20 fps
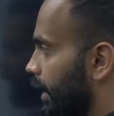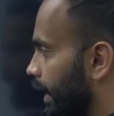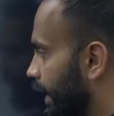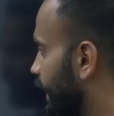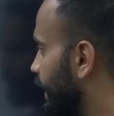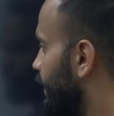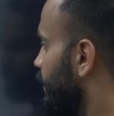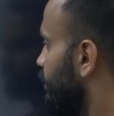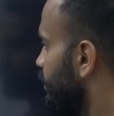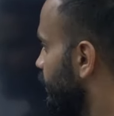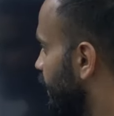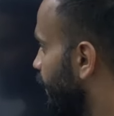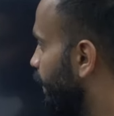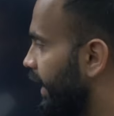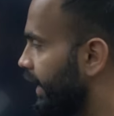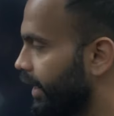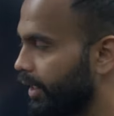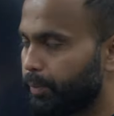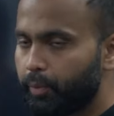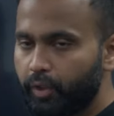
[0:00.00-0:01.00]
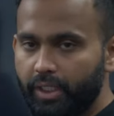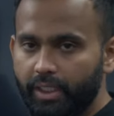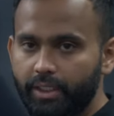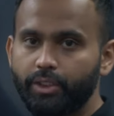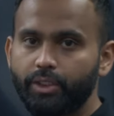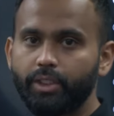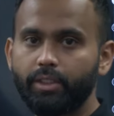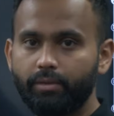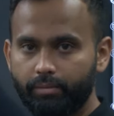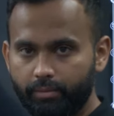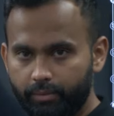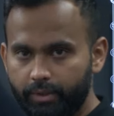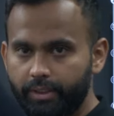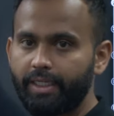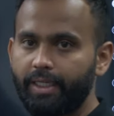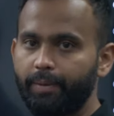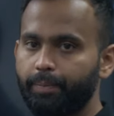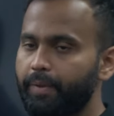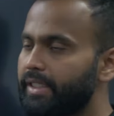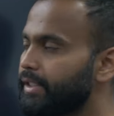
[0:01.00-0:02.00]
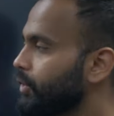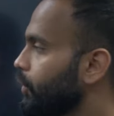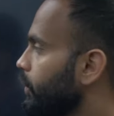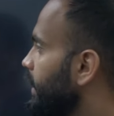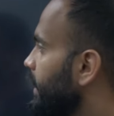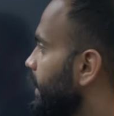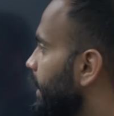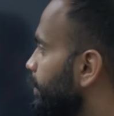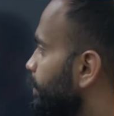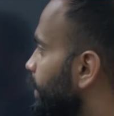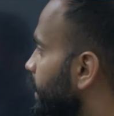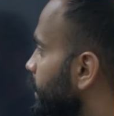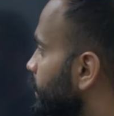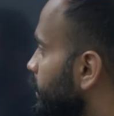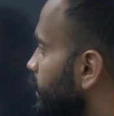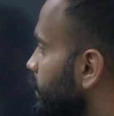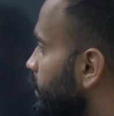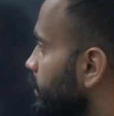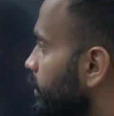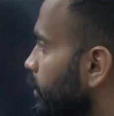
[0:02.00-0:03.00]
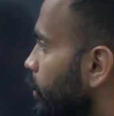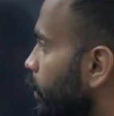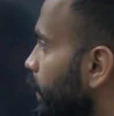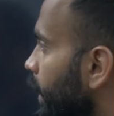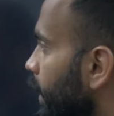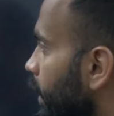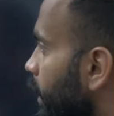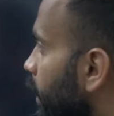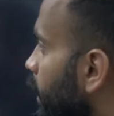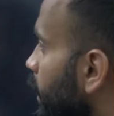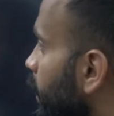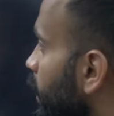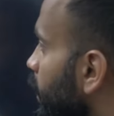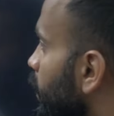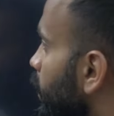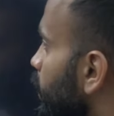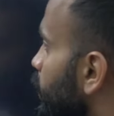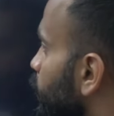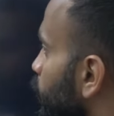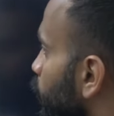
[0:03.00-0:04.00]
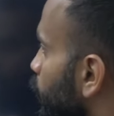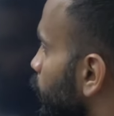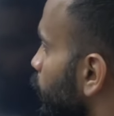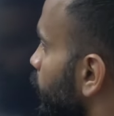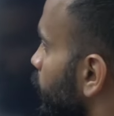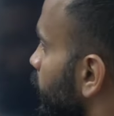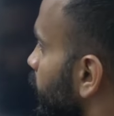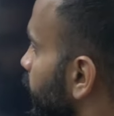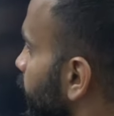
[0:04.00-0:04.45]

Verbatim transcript: again the barrier potential depends on the temperature, okay, so